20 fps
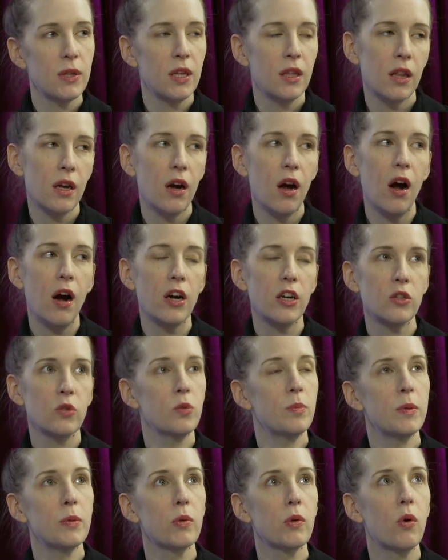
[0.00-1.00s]
within the cars
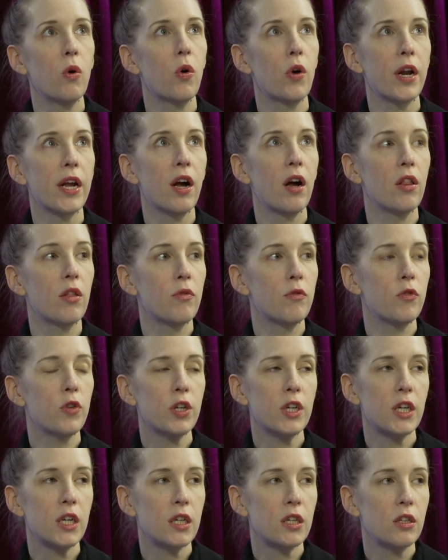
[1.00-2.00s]
would be recording all the
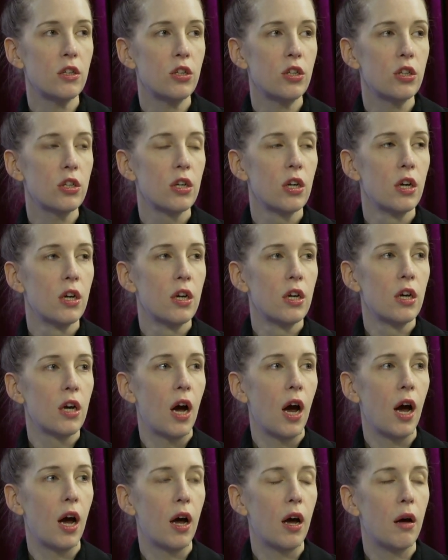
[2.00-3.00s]
footage
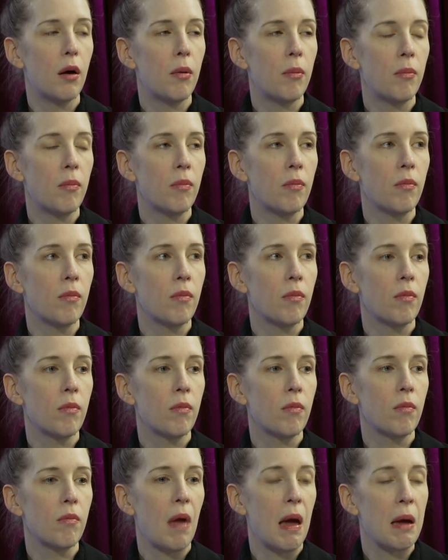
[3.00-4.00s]
and
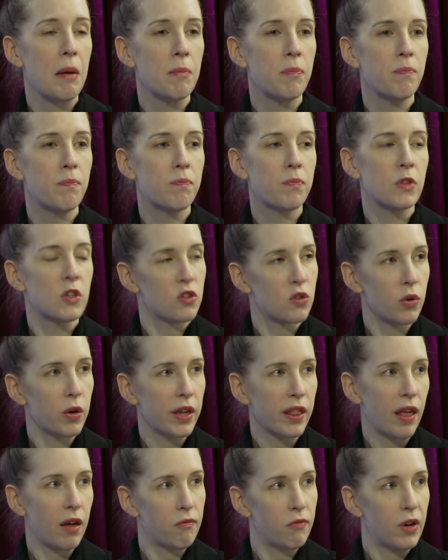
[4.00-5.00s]

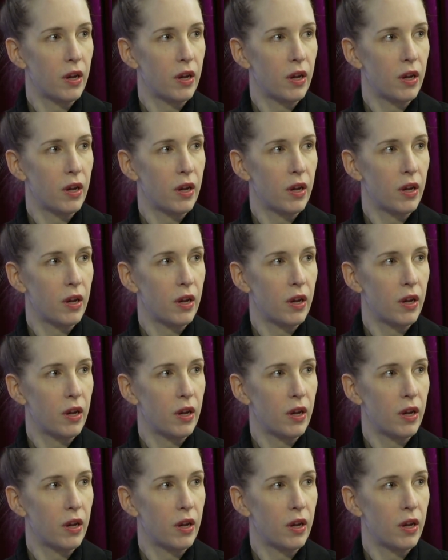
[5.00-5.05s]
storing that